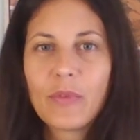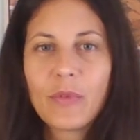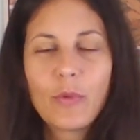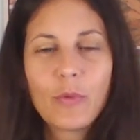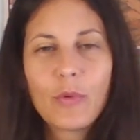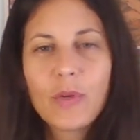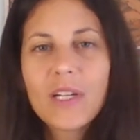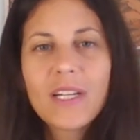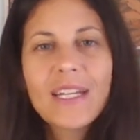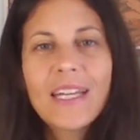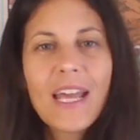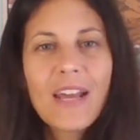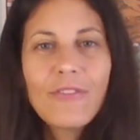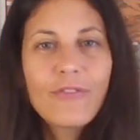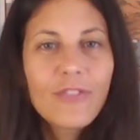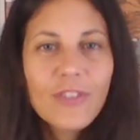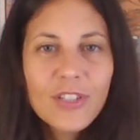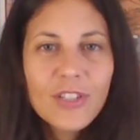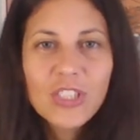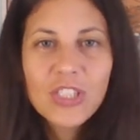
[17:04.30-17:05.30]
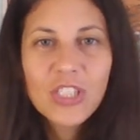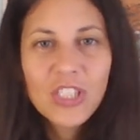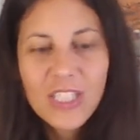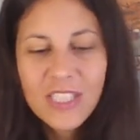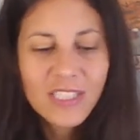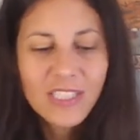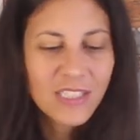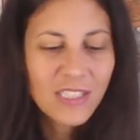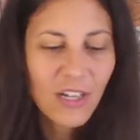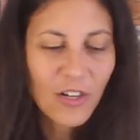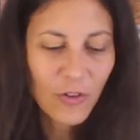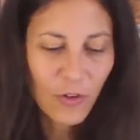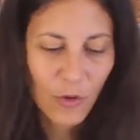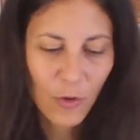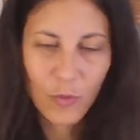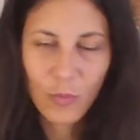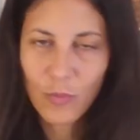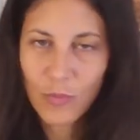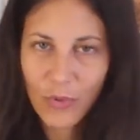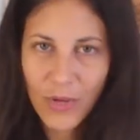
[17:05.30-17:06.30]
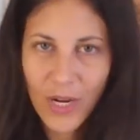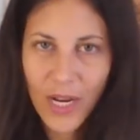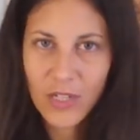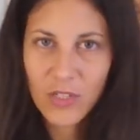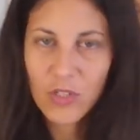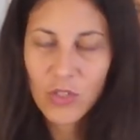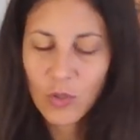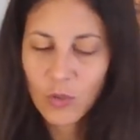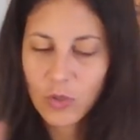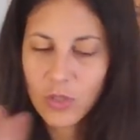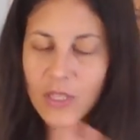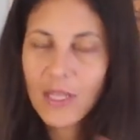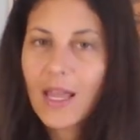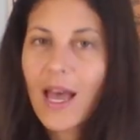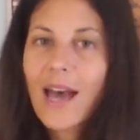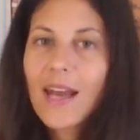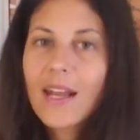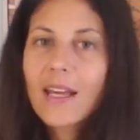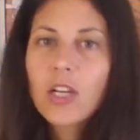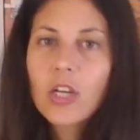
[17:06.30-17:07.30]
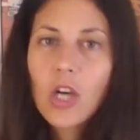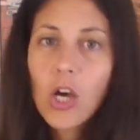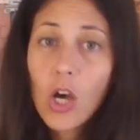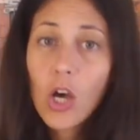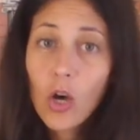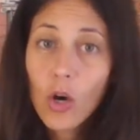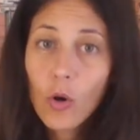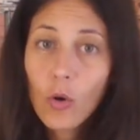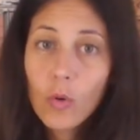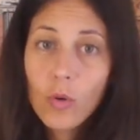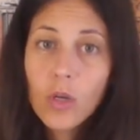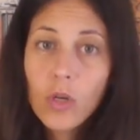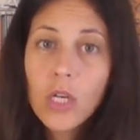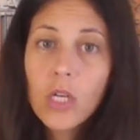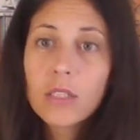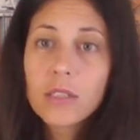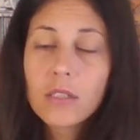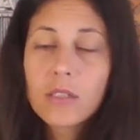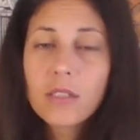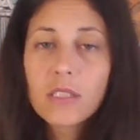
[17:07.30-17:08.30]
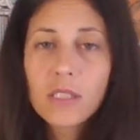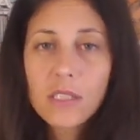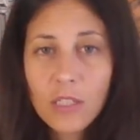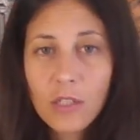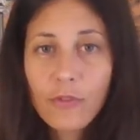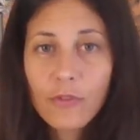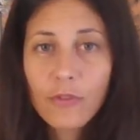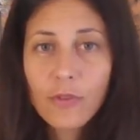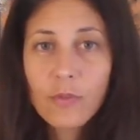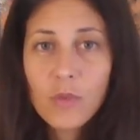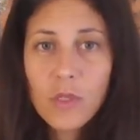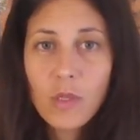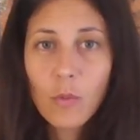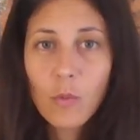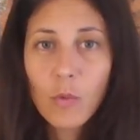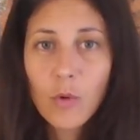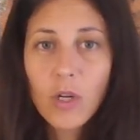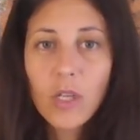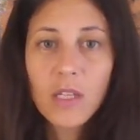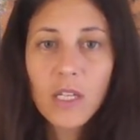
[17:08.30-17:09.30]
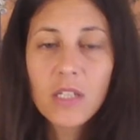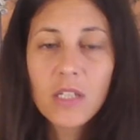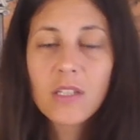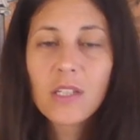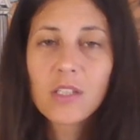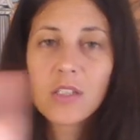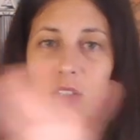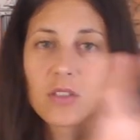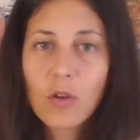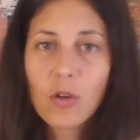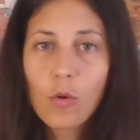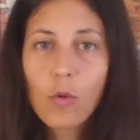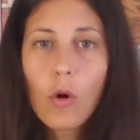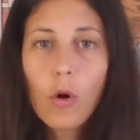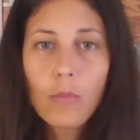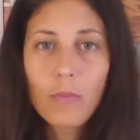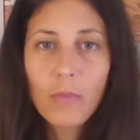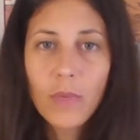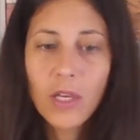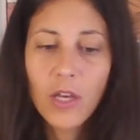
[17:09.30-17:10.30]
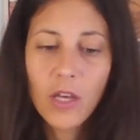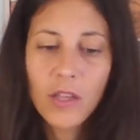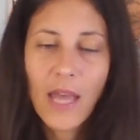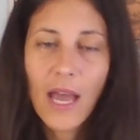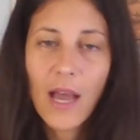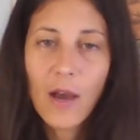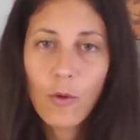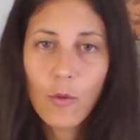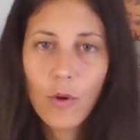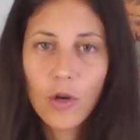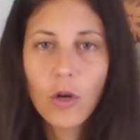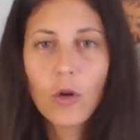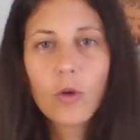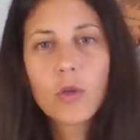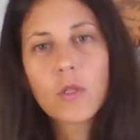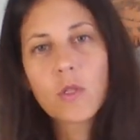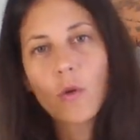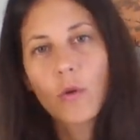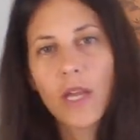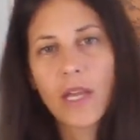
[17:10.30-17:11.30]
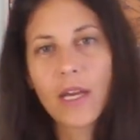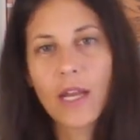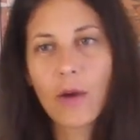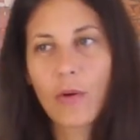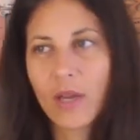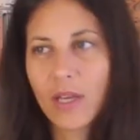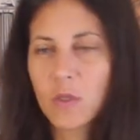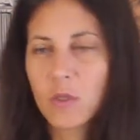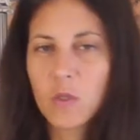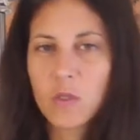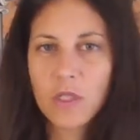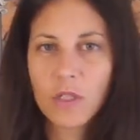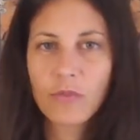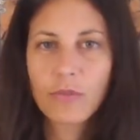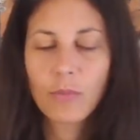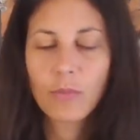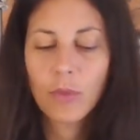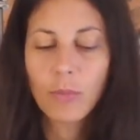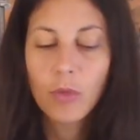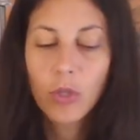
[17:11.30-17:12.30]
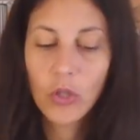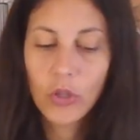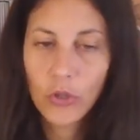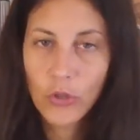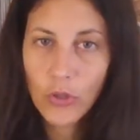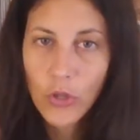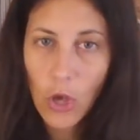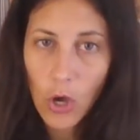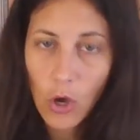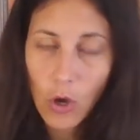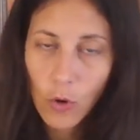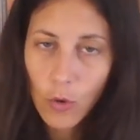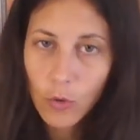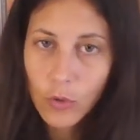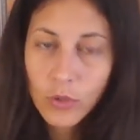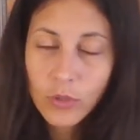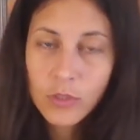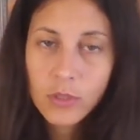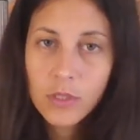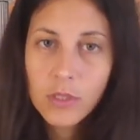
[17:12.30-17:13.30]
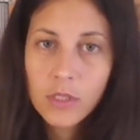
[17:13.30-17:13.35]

we're never just our own brain. So not a go to steal from someone and then just quote me on that one. Oh, it's okay now I can steal from people. No.